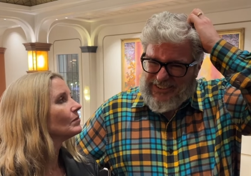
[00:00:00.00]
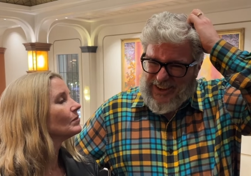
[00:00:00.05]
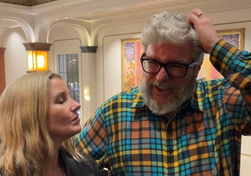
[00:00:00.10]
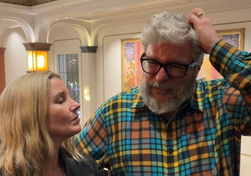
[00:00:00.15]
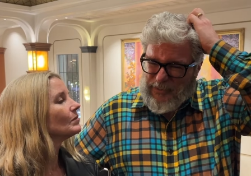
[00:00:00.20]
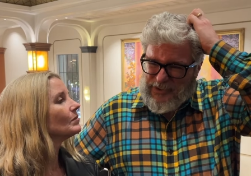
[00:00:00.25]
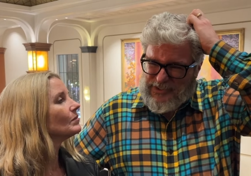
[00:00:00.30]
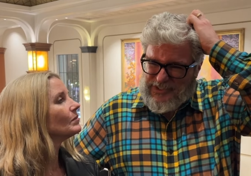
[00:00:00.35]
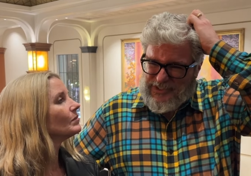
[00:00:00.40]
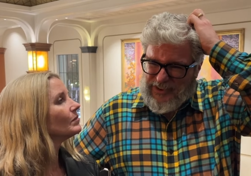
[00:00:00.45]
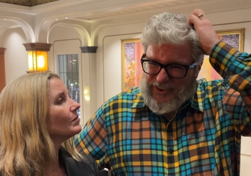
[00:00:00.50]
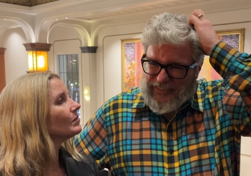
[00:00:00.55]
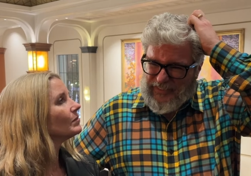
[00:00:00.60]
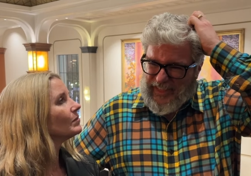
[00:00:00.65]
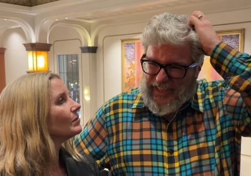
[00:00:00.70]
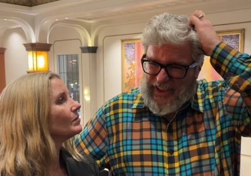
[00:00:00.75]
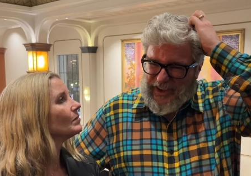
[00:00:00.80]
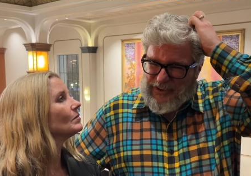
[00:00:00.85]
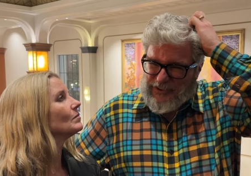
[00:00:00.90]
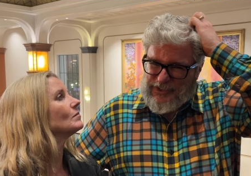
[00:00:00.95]
Speaker 1: I wasn't all
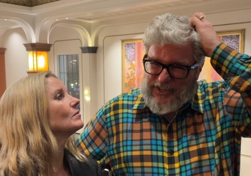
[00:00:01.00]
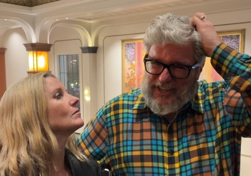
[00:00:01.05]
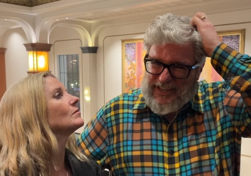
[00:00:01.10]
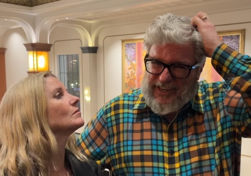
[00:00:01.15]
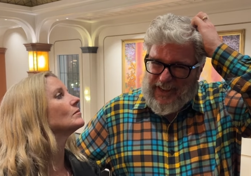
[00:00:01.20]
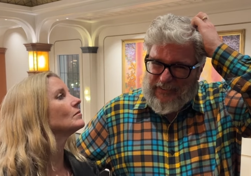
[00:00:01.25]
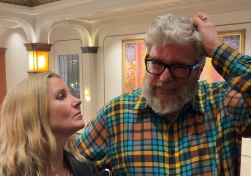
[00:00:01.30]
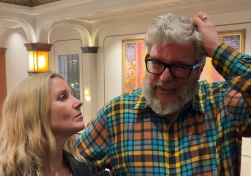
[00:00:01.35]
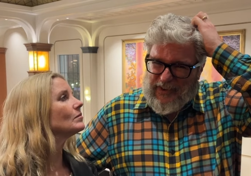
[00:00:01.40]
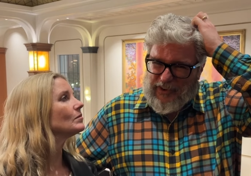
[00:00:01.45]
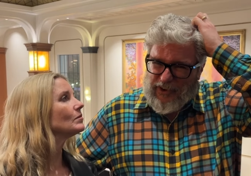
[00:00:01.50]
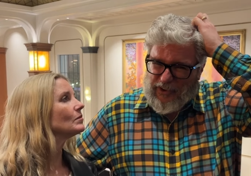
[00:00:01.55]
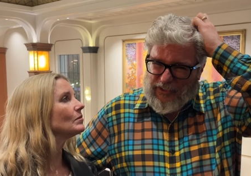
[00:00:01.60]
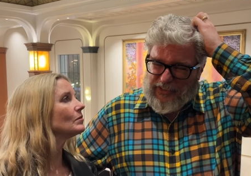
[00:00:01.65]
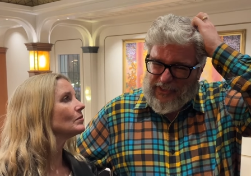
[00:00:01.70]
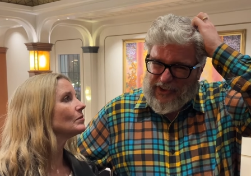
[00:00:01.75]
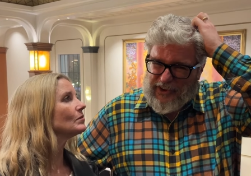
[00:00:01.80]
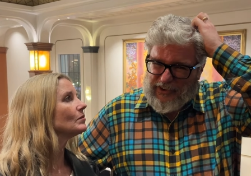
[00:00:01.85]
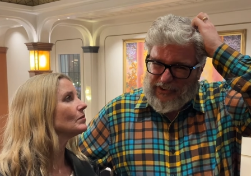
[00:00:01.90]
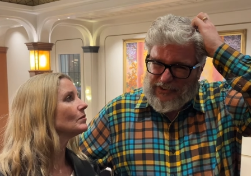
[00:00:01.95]
that entertained. I found all
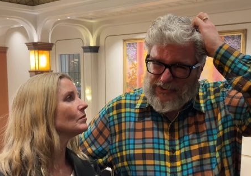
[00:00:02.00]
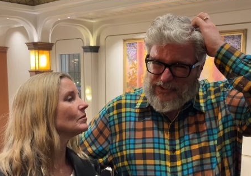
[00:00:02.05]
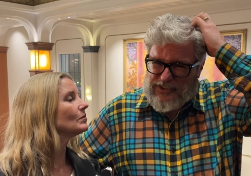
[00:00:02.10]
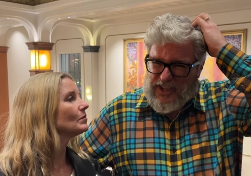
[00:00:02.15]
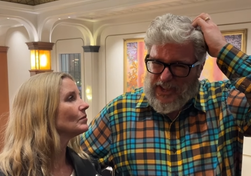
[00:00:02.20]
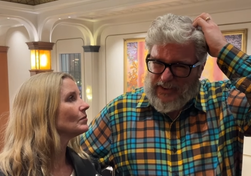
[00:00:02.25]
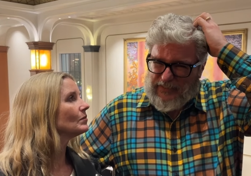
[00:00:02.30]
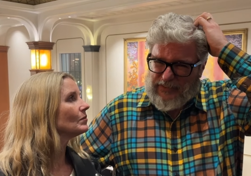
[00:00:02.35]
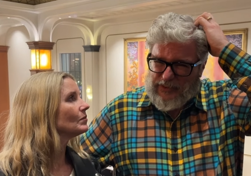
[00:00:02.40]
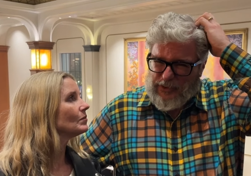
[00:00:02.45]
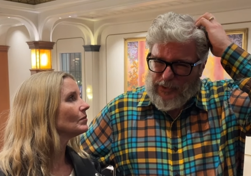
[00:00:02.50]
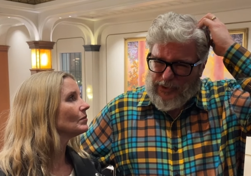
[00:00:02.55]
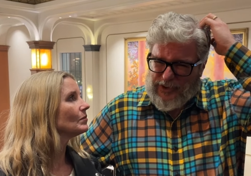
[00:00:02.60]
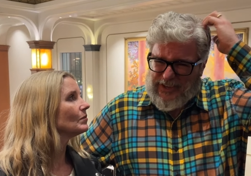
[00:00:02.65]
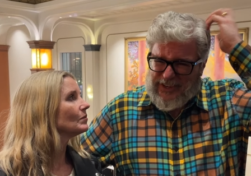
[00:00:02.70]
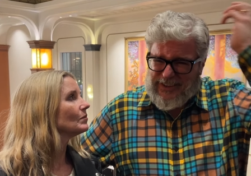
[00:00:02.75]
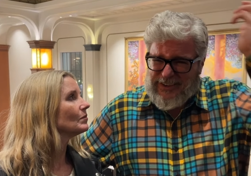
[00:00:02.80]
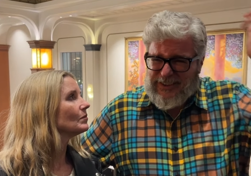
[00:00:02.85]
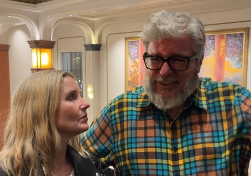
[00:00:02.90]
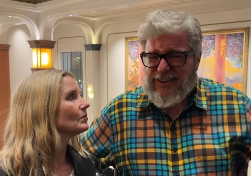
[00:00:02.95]
the characters kind of
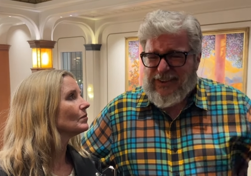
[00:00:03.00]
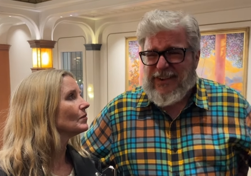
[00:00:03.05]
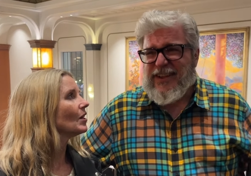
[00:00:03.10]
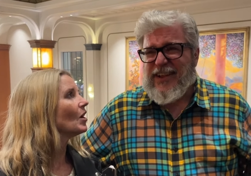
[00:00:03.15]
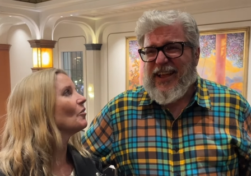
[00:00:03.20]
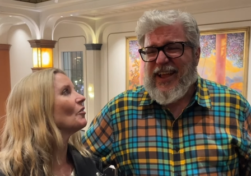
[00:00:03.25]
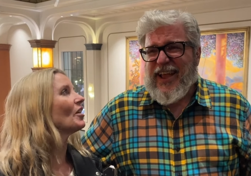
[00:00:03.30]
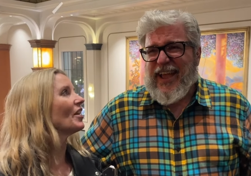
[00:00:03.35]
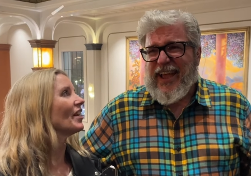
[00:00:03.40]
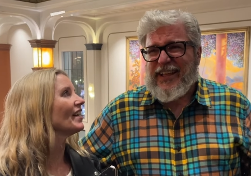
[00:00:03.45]
annoying, oh, really?